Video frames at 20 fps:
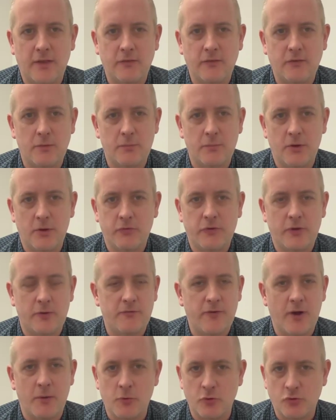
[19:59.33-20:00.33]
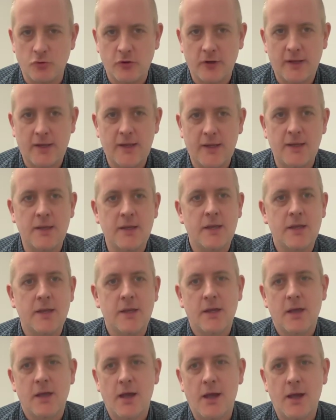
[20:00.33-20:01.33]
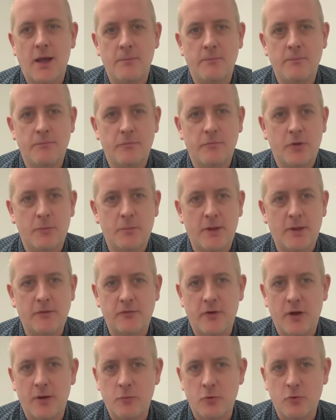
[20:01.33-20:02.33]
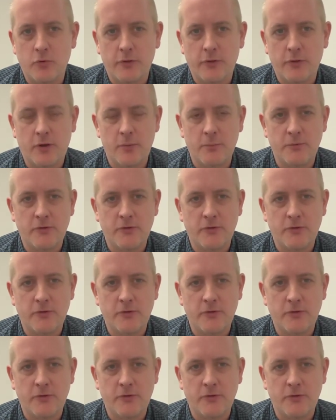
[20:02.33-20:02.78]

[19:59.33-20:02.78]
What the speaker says: That's going to be obviously far more tricky. Depends far more on the